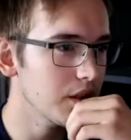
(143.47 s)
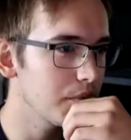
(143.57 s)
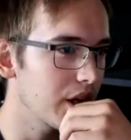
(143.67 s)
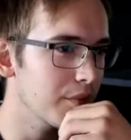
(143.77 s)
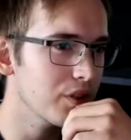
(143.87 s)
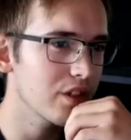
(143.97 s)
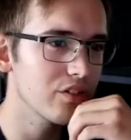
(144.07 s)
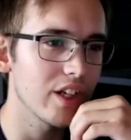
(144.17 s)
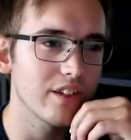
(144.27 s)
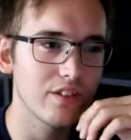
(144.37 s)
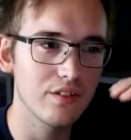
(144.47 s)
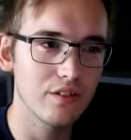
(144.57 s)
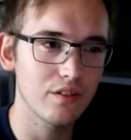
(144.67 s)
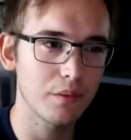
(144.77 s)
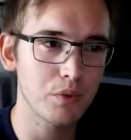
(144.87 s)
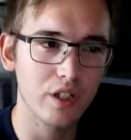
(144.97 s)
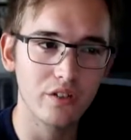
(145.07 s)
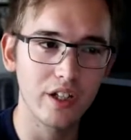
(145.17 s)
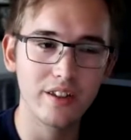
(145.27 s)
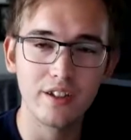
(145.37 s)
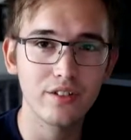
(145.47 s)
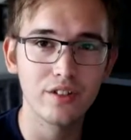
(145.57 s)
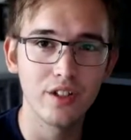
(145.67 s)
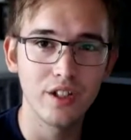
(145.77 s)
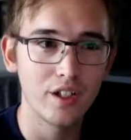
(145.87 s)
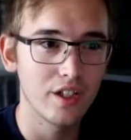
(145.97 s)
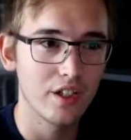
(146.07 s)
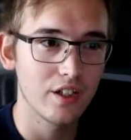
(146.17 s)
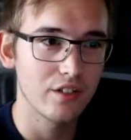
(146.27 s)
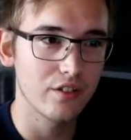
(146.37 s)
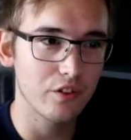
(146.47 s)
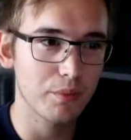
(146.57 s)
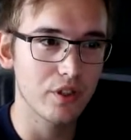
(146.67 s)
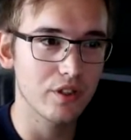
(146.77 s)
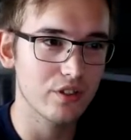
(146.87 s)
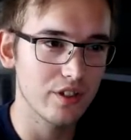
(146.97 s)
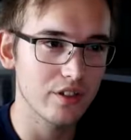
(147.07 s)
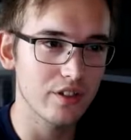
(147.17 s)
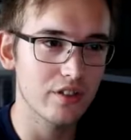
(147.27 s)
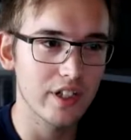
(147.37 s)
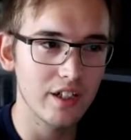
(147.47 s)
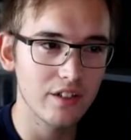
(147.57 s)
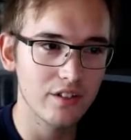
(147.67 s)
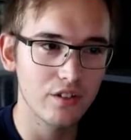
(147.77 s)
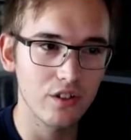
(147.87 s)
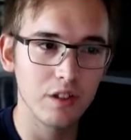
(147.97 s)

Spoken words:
But I'm gonna take this just because it's on sale, so